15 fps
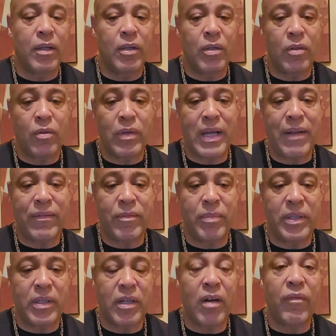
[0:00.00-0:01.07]
you have to
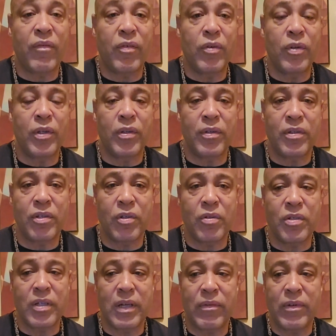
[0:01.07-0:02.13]
be careful who you
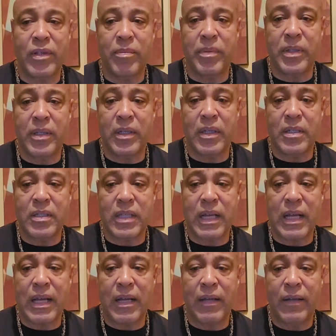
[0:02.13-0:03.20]
associate with, because
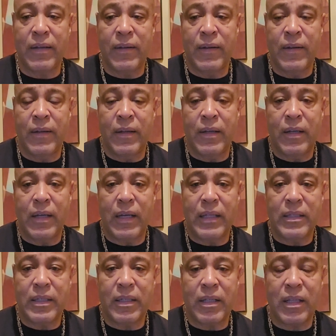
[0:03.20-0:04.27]
I
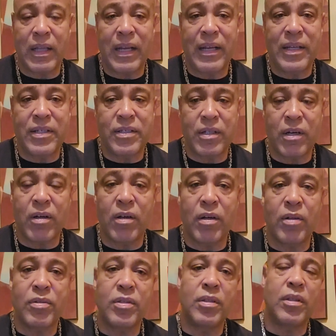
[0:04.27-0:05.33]
tell a lot of these young
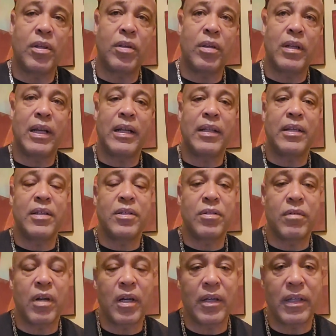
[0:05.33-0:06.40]
girls, you know, you like these
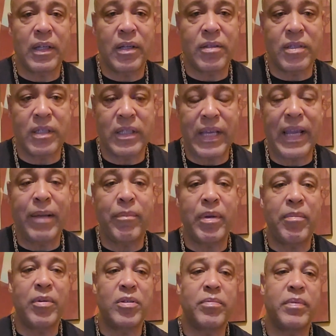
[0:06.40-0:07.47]
drug dealers and gang
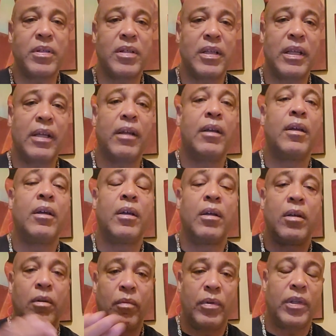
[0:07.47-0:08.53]
members, but see,
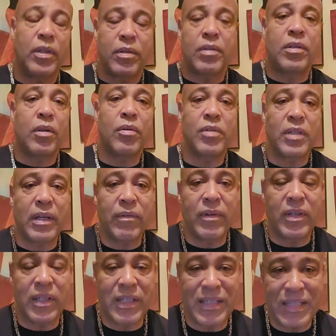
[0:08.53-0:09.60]
when you associate
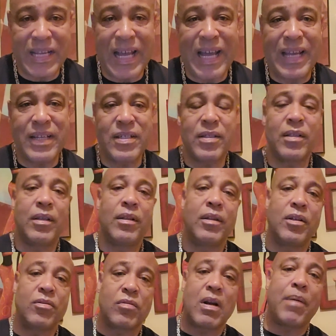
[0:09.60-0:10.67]
with these guys,
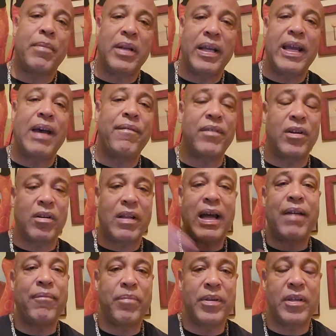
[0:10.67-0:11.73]
the drama they have in their
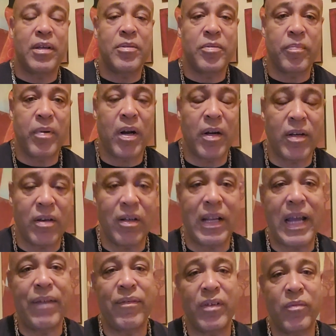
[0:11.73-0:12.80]
life becomes part of your
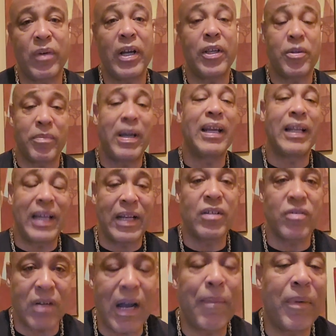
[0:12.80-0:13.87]
life, and while you might like
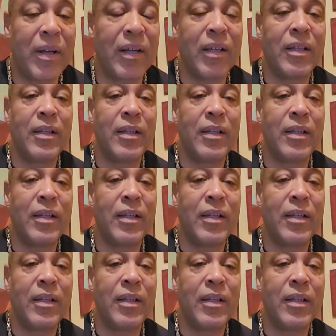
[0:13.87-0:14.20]
drama,